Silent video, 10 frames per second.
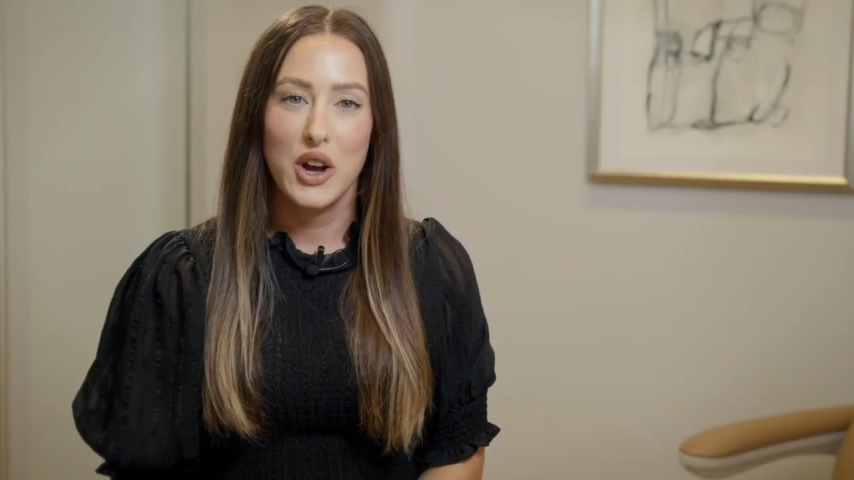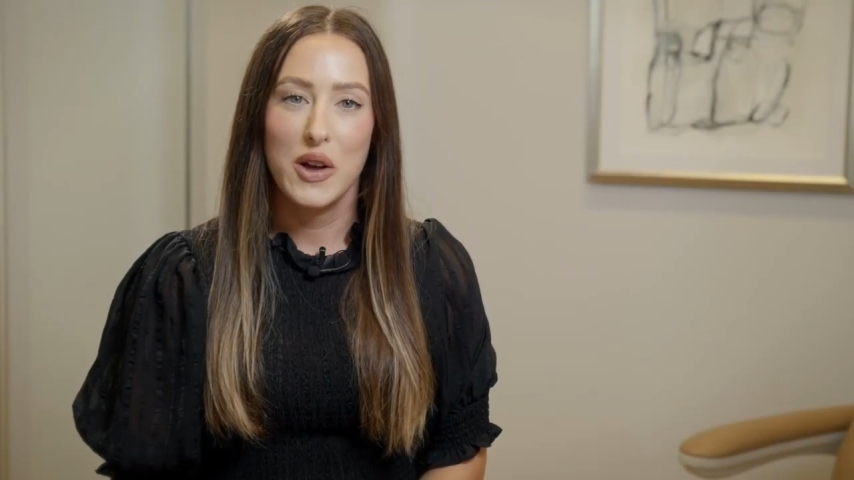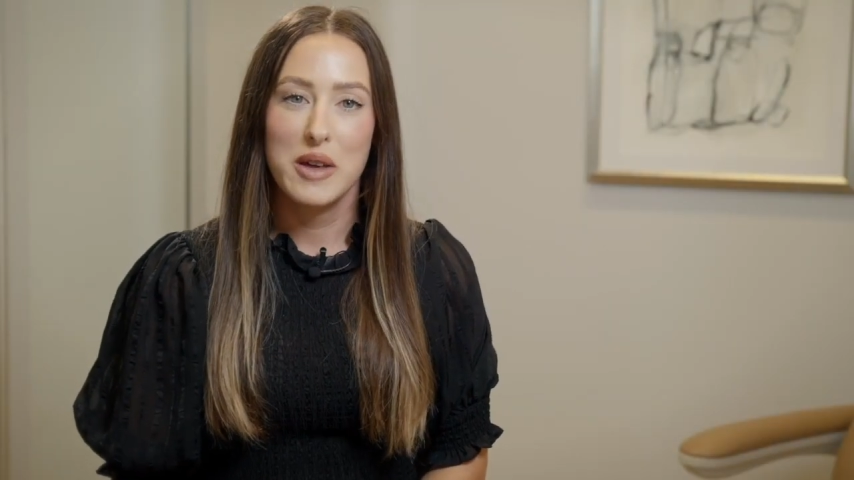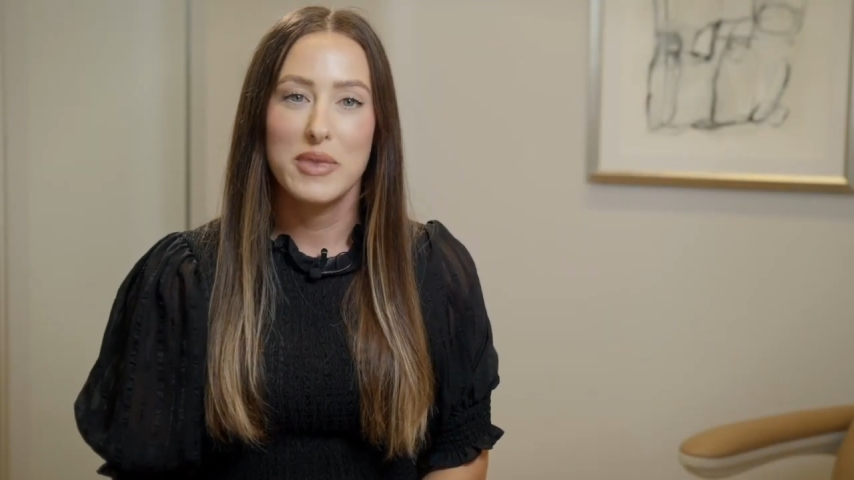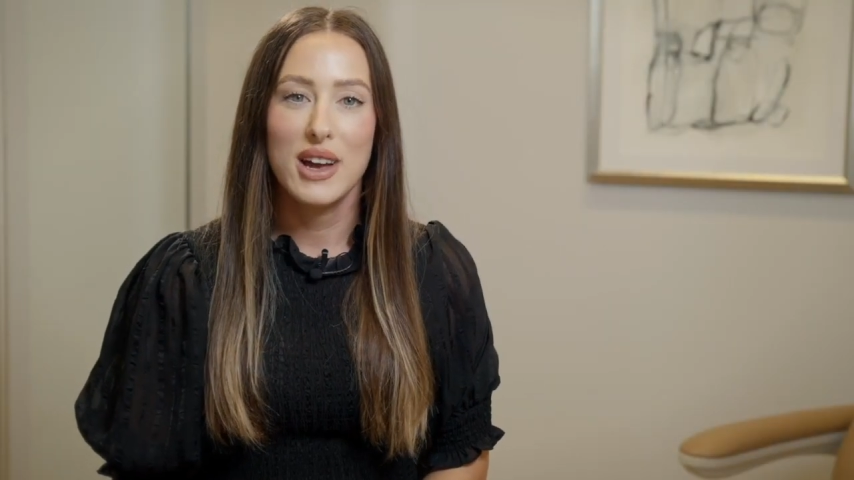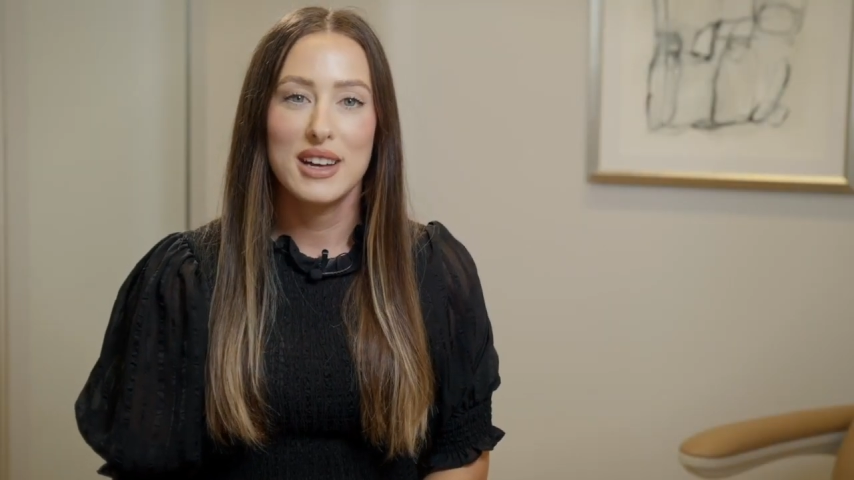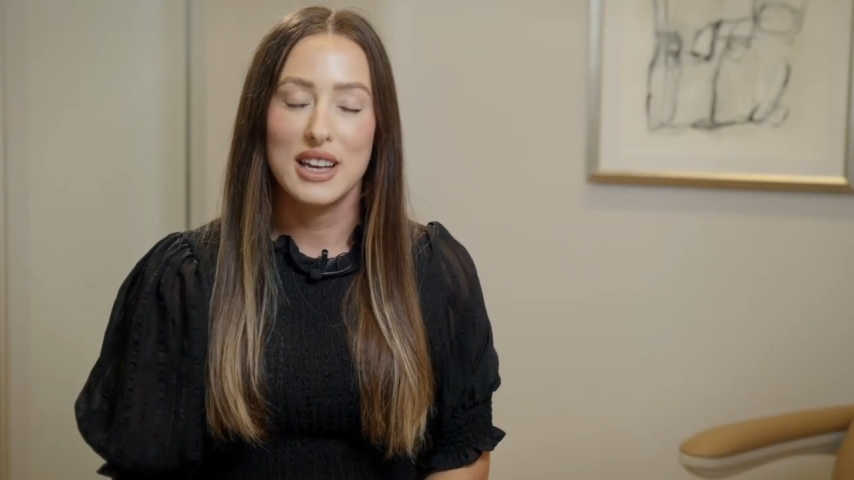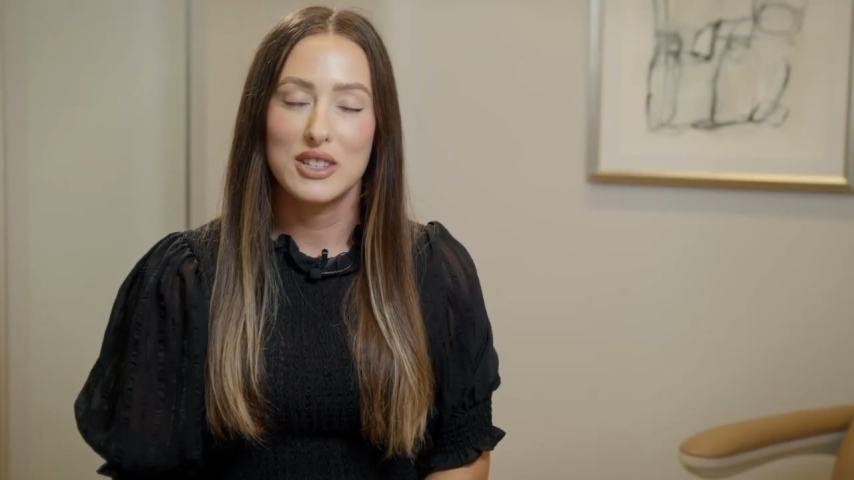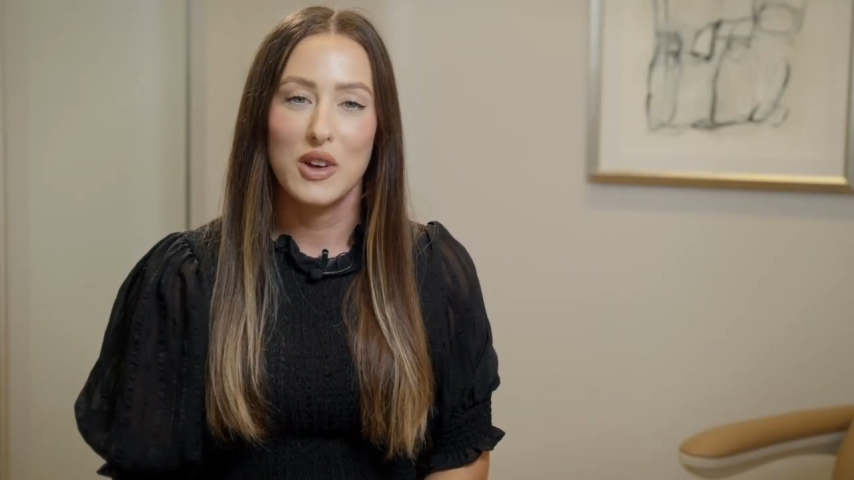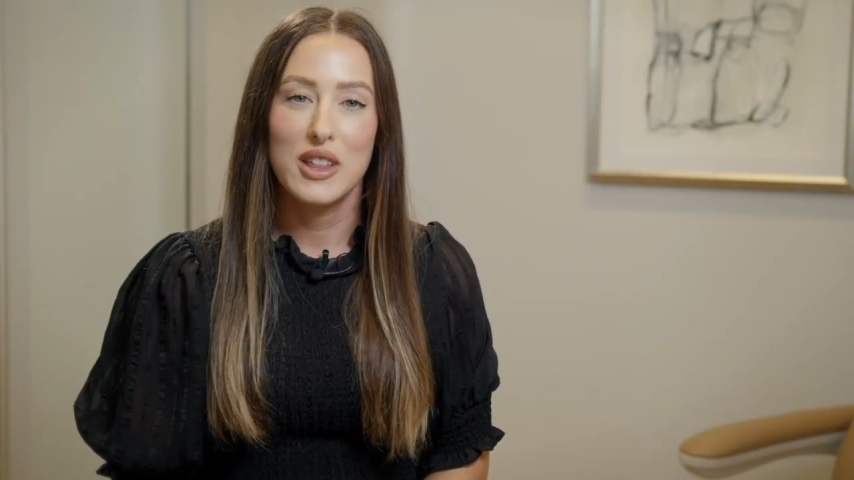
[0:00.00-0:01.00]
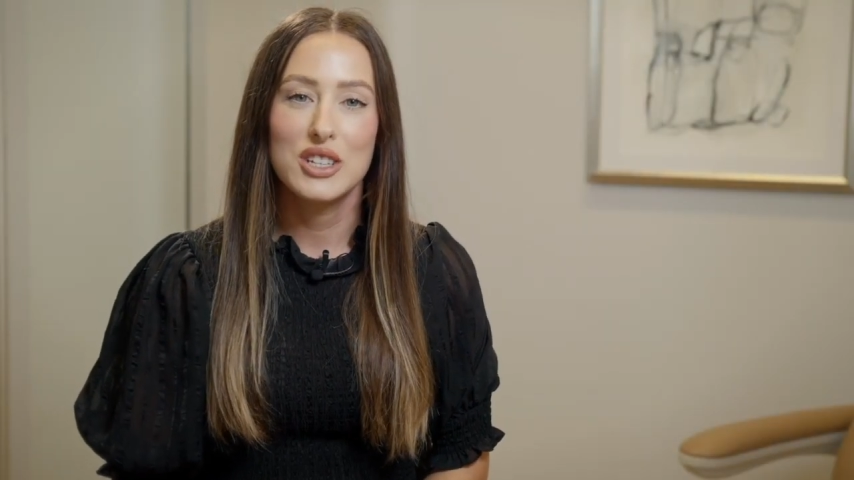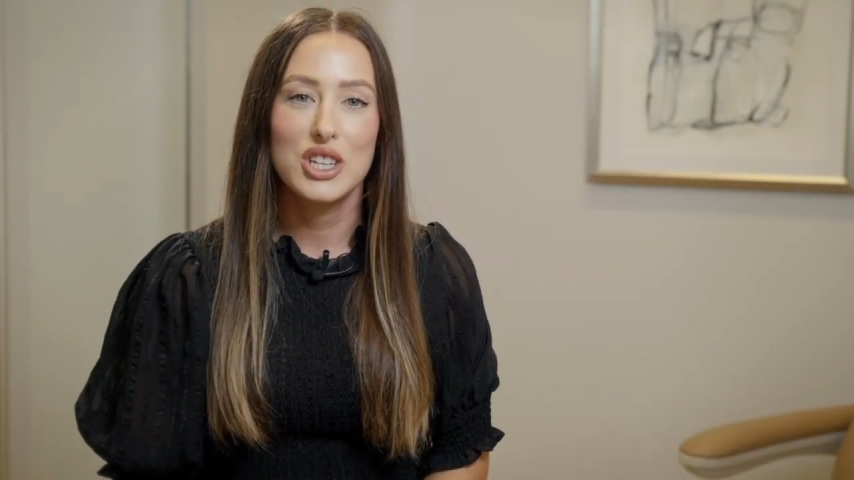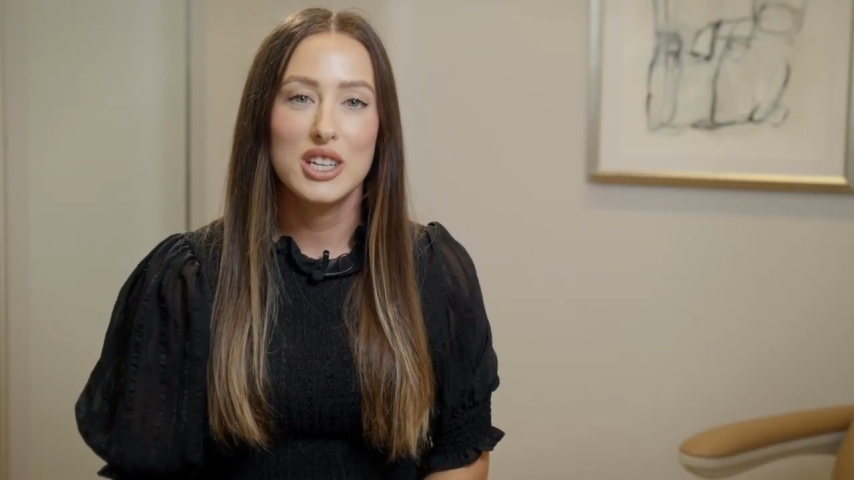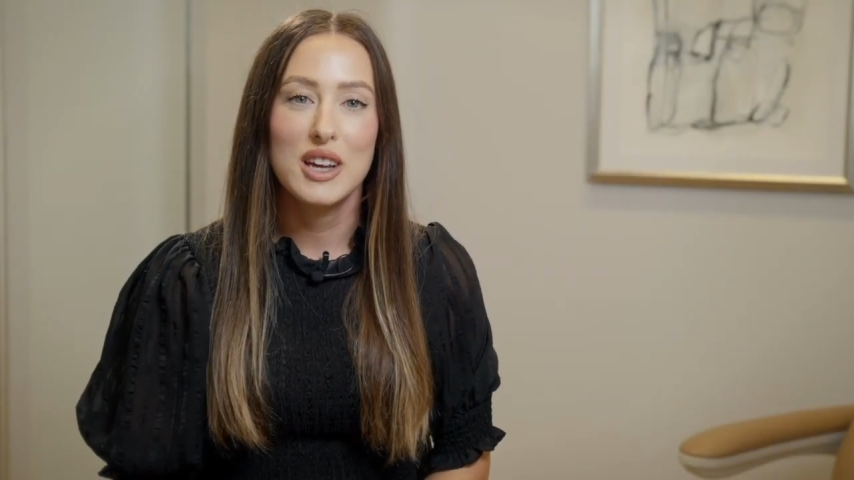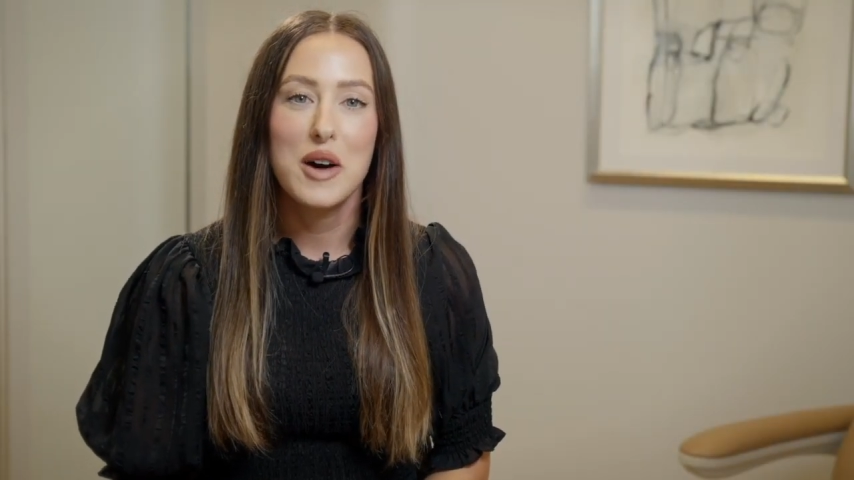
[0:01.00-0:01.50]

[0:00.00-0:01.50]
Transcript: Hogan because I saw that she's